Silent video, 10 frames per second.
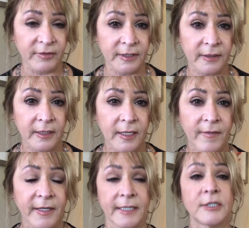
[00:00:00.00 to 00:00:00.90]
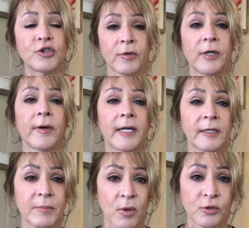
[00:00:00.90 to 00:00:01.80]
it that is triggering an
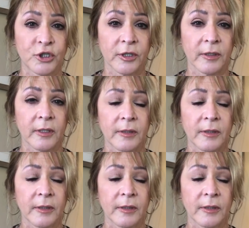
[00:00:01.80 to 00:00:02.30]
emotion.